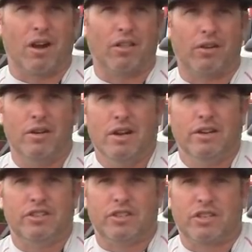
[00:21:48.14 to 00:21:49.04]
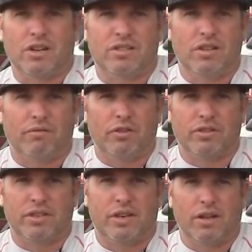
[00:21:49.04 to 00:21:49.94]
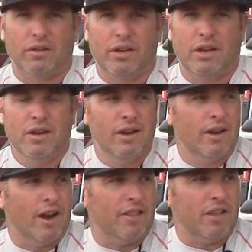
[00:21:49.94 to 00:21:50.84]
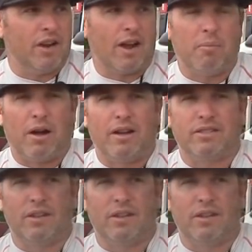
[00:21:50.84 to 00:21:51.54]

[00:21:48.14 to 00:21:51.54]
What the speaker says: color just because of the versatility. And then I bought